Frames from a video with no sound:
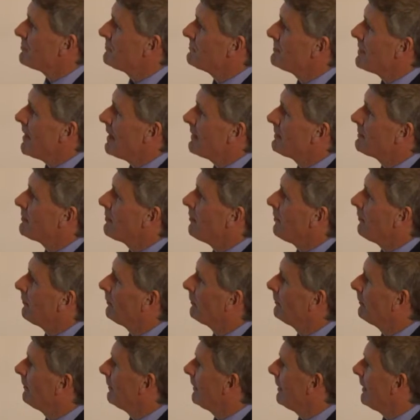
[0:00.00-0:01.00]
of dead
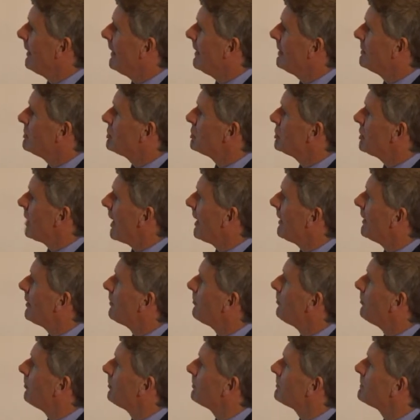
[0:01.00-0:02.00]
coral in shallow
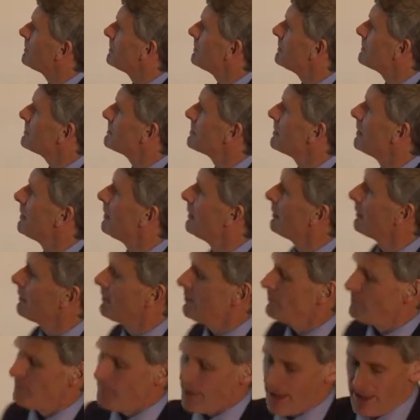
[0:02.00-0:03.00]
waters
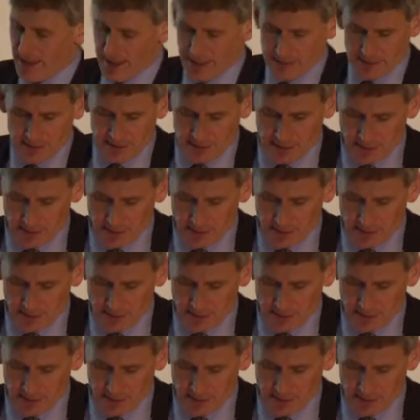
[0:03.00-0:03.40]
compared